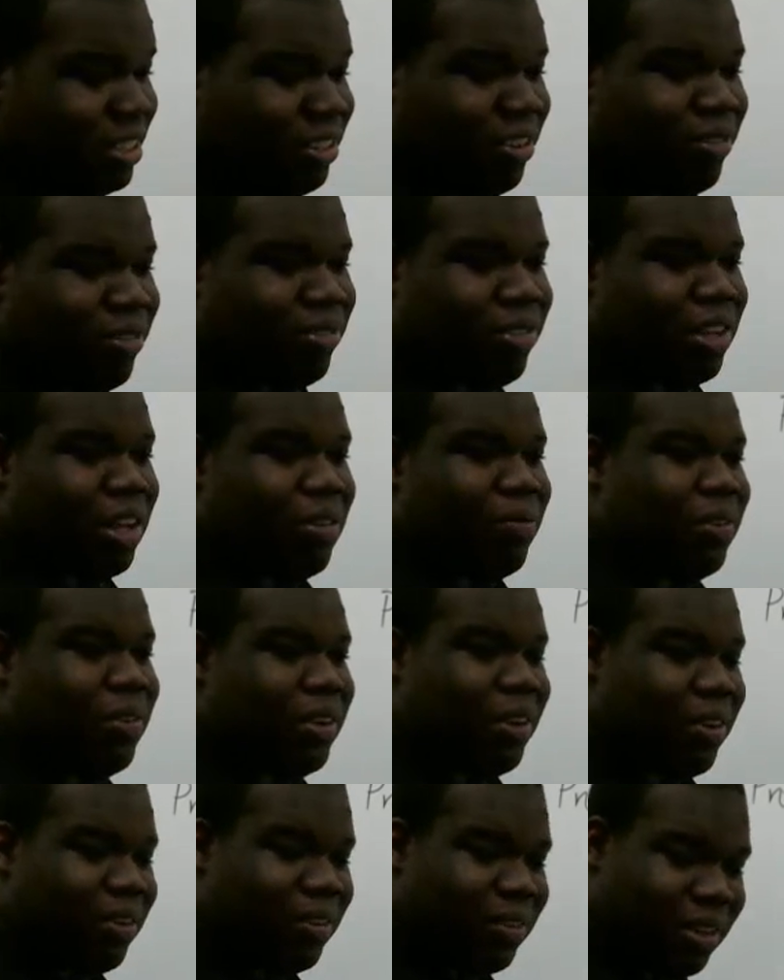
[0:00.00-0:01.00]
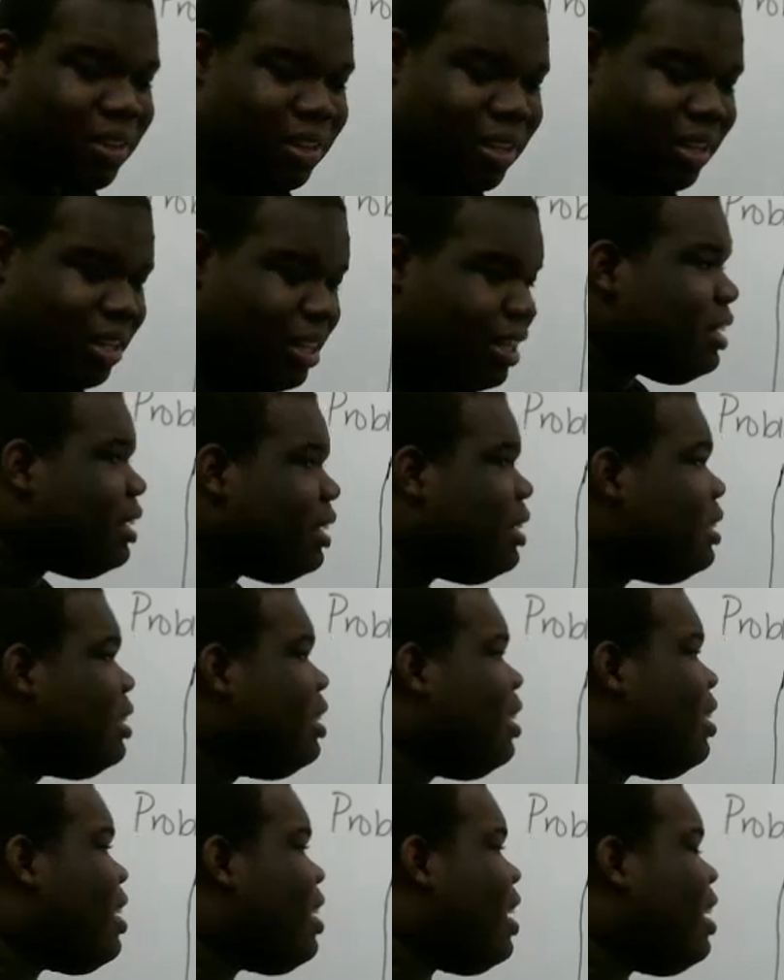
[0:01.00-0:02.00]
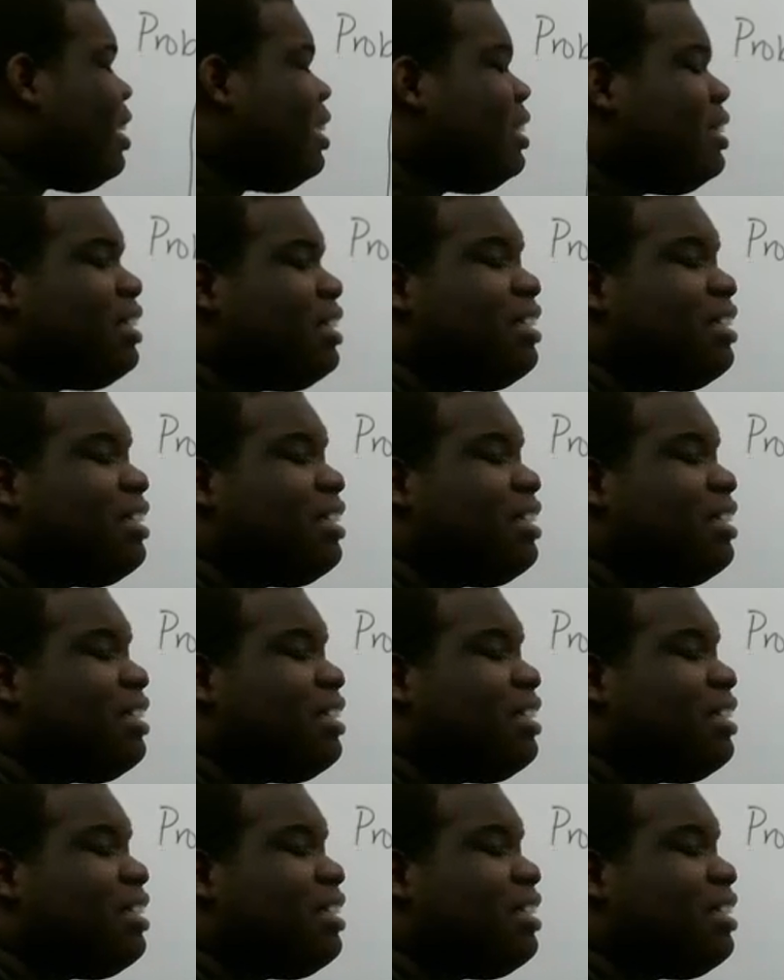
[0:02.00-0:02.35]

do a flood fill. Okay.